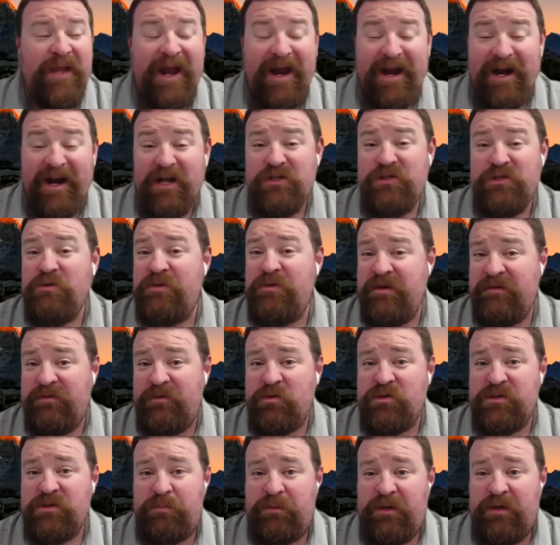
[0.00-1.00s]
and I do think
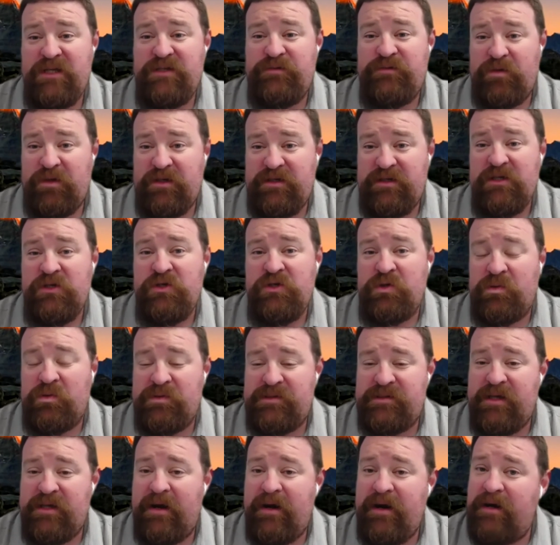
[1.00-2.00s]
there's a place for the digital
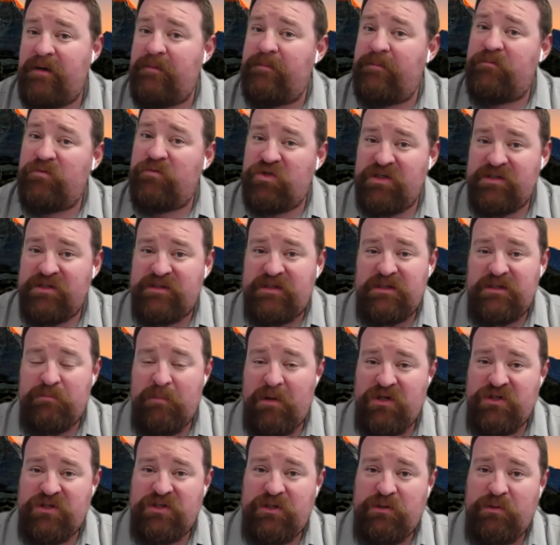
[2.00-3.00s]
side just as
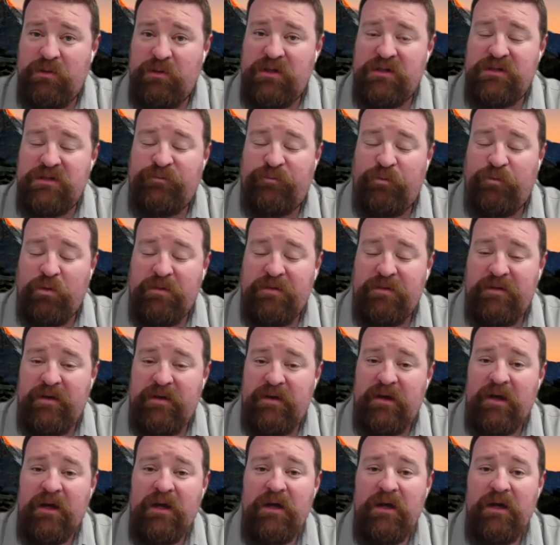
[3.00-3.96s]
much as there is for the